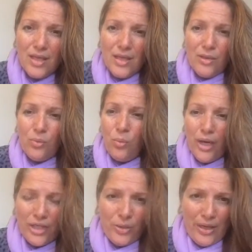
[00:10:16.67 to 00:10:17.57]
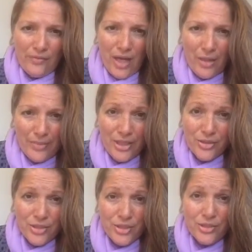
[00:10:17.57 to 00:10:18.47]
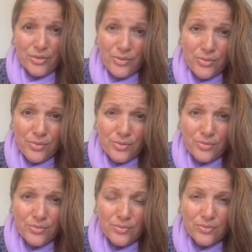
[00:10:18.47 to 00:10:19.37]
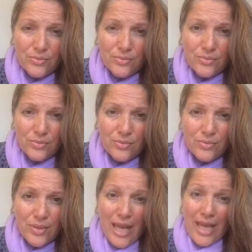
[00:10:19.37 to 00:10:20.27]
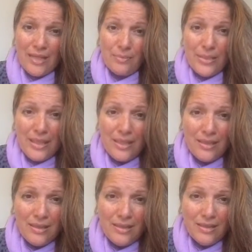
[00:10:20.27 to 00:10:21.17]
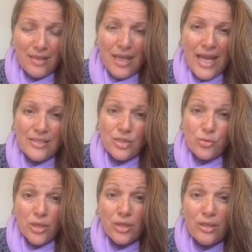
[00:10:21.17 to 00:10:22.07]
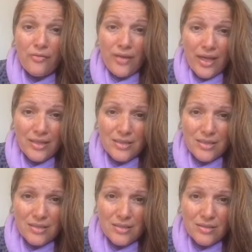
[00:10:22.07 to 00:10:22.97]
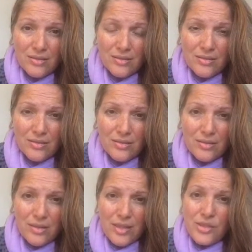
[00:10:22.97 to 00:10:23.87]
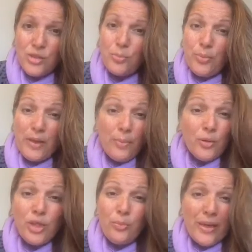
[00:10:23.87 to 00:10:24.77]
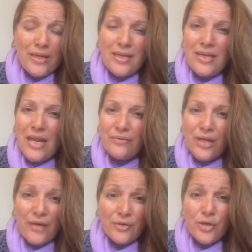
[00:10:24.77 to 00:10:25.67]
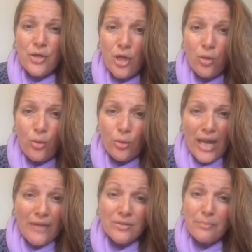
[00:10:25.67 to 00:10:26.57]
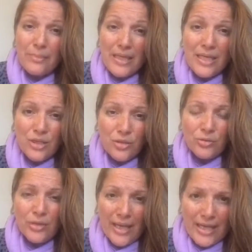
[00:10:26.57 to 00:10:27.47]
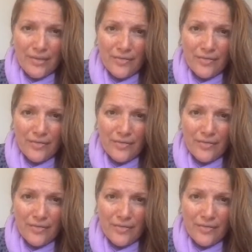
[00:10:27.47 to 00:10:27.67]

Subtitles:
What you have come here to do and be has a trickle effect to people you may never ever know or ever meet in your life.